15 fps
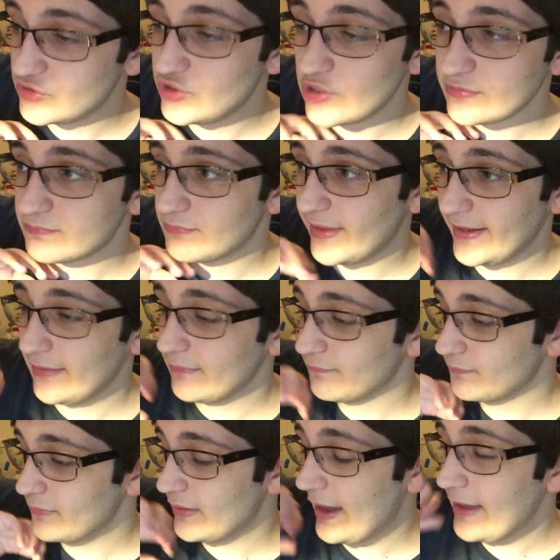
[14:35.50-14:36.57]
just like
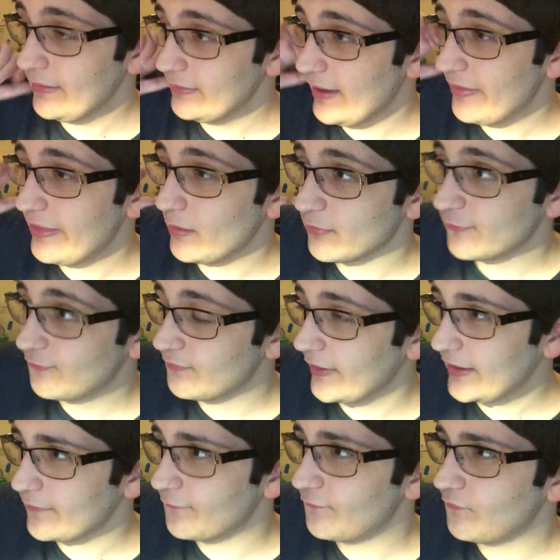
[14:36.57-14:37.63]
I, I think it was
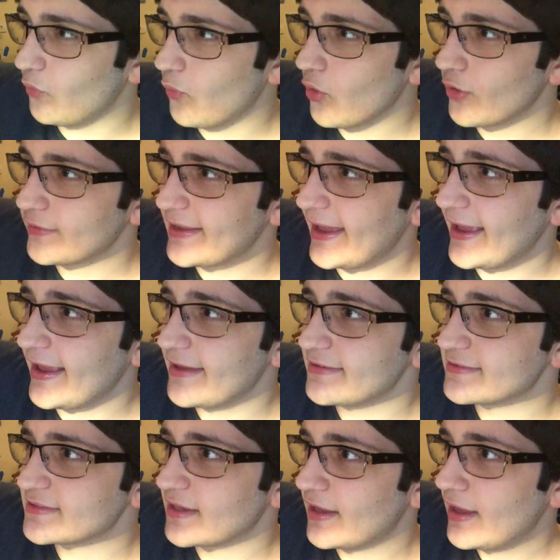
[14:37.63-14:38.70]
like four
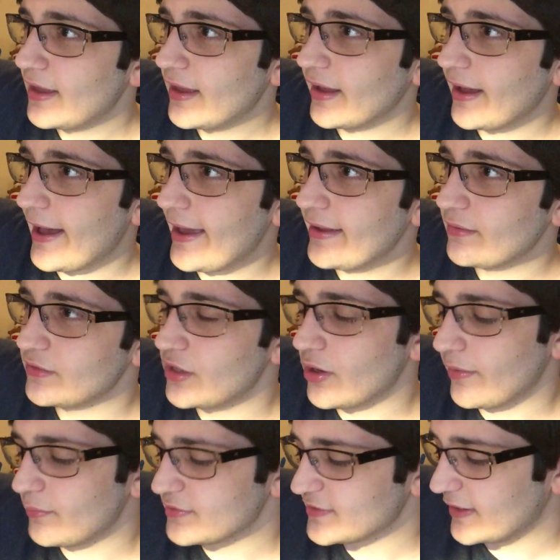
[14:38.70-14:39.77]
days. I, you
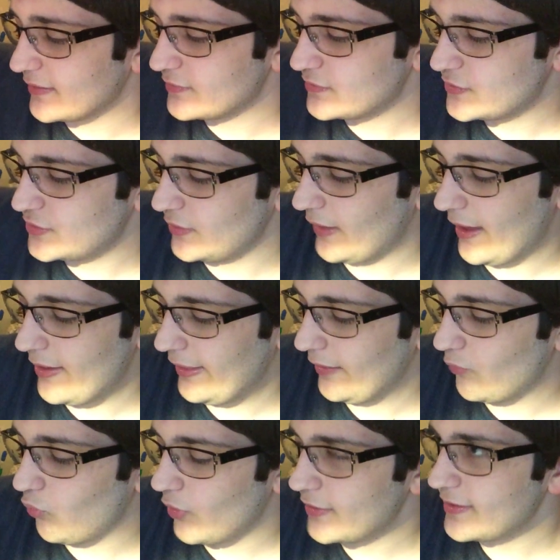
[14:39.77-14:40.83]
know, it was like two,
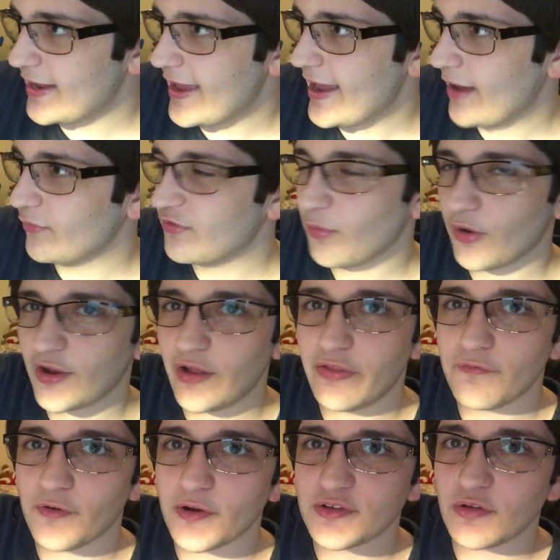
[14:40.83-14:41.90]
like one day I was working on
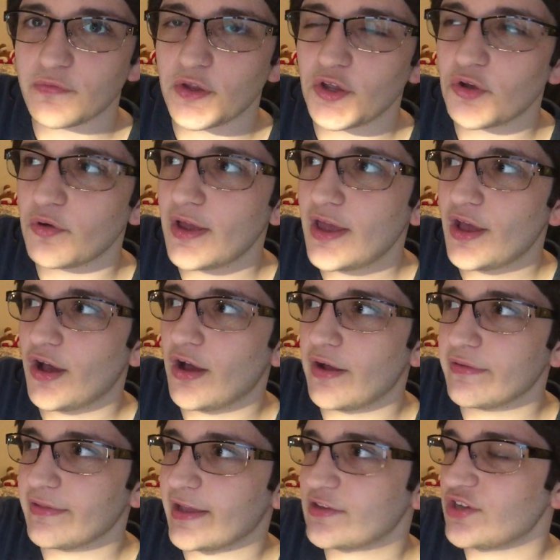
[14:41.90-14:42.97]
the first review
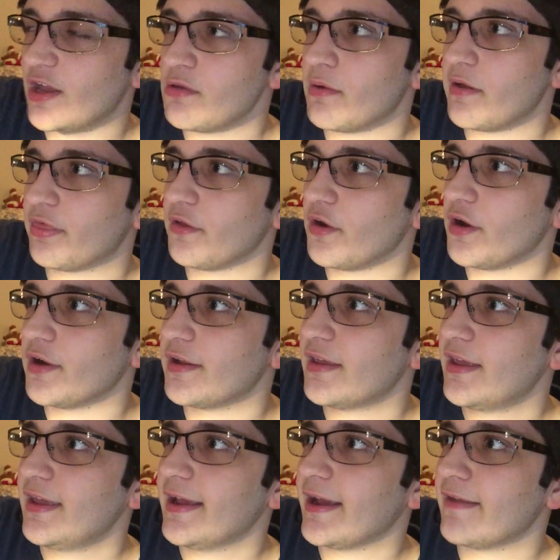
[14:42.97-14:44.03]
on like January 3rd,
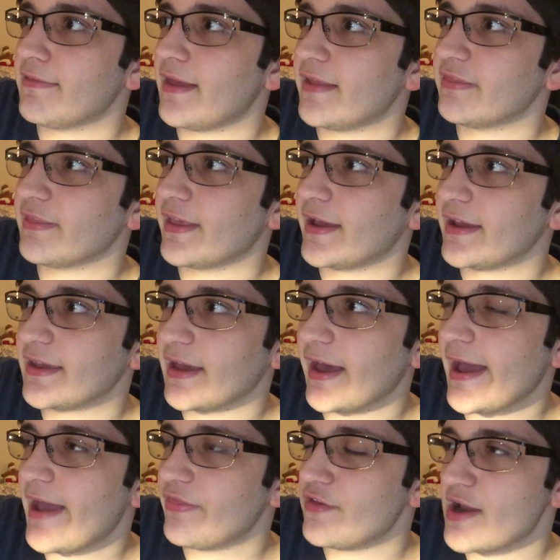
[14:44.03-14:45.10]
and then like uh,
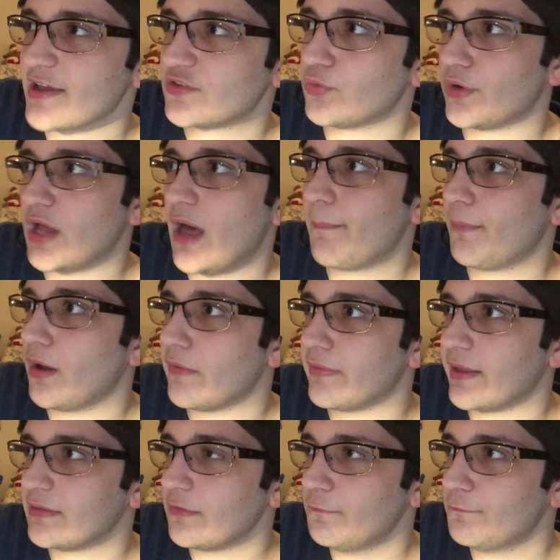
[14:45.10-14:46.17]
I had the next one up on
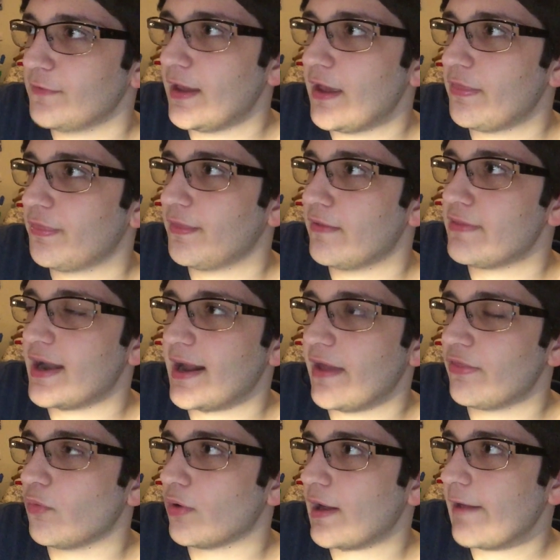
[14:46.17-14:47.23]
like the 5th, and then I
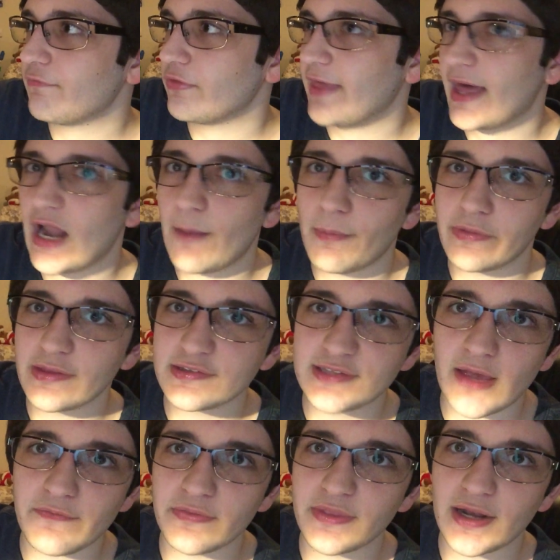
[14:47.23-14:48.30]
had the one after that up on the
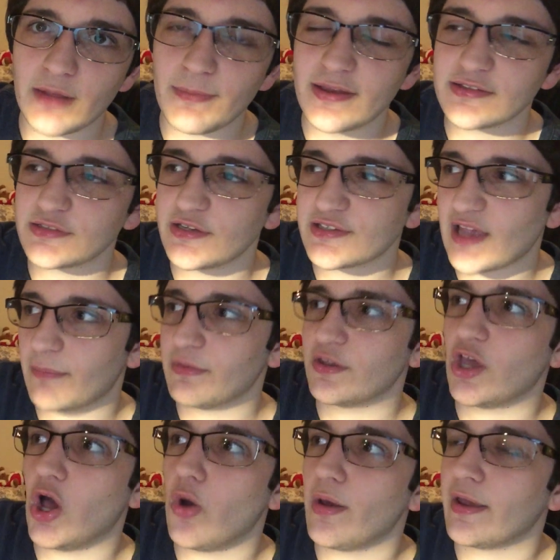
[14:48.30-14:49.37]
7th, and I basically just kept it
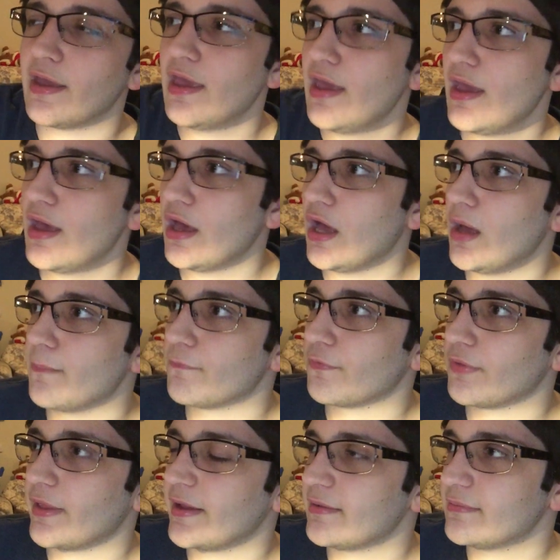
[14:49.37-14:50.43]
going um,
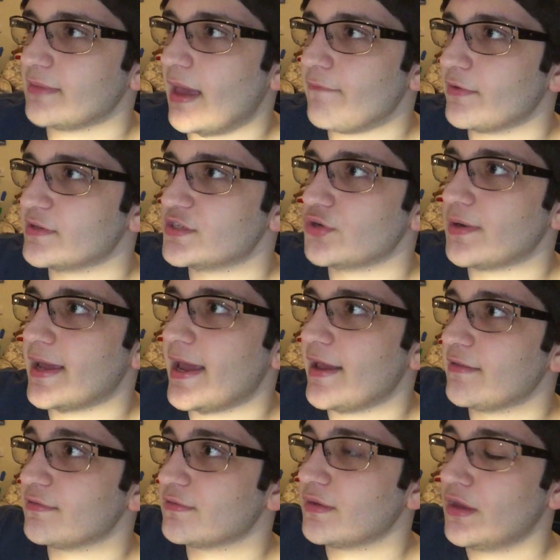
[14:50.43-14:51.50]
for like every two
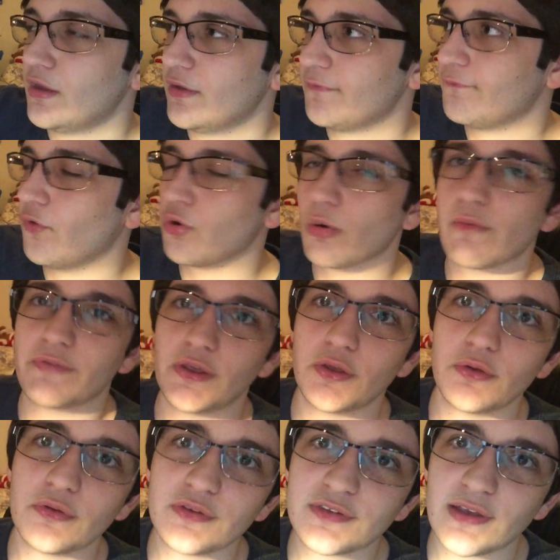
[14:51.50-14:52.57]
days four
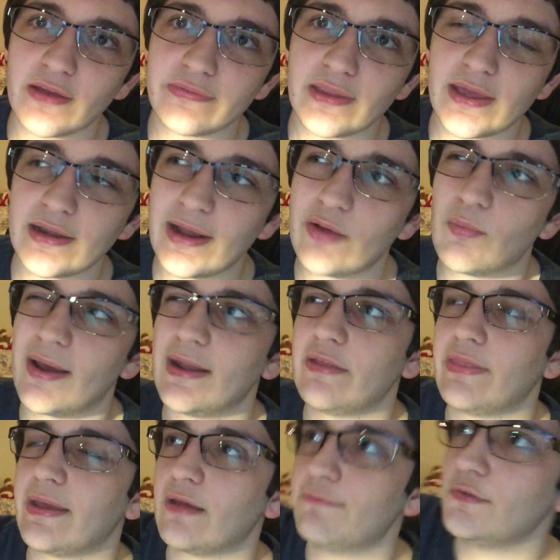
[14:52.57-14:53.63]
reviews and then I
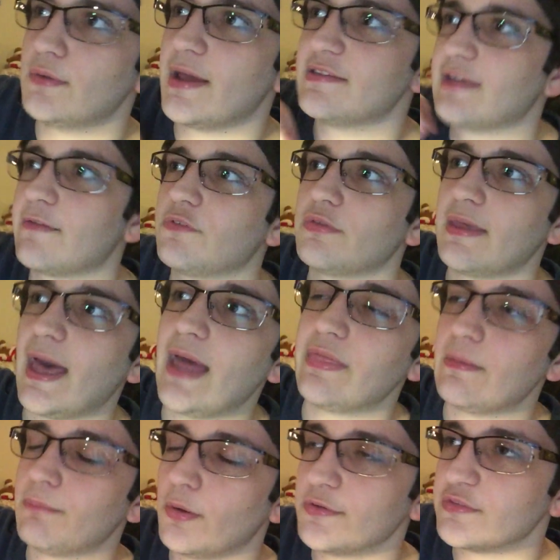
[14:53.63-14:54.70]
waited like a few days after
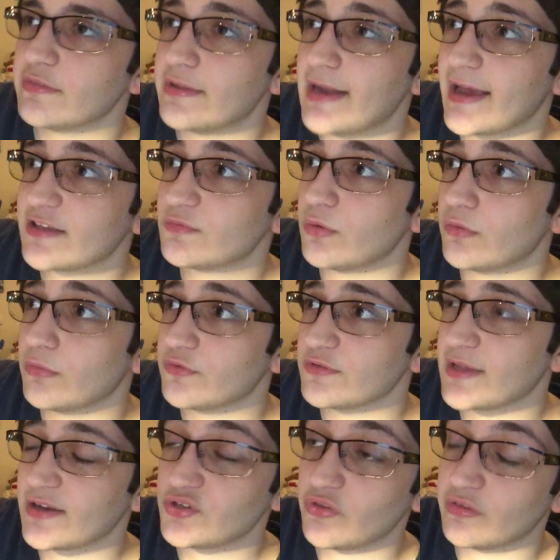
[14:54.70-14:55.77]
that then posted the next one which
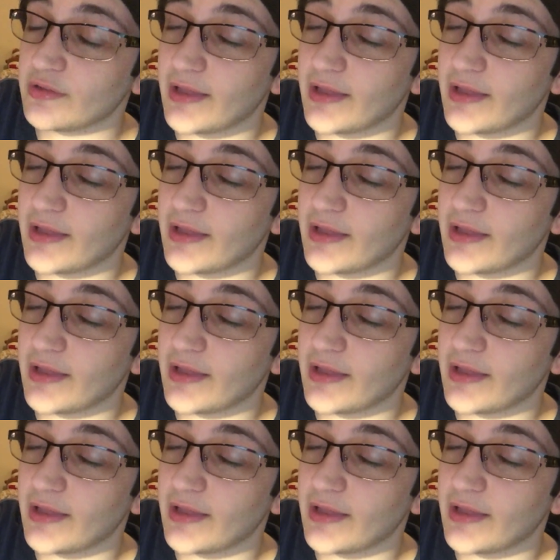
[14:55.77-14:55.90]
was actually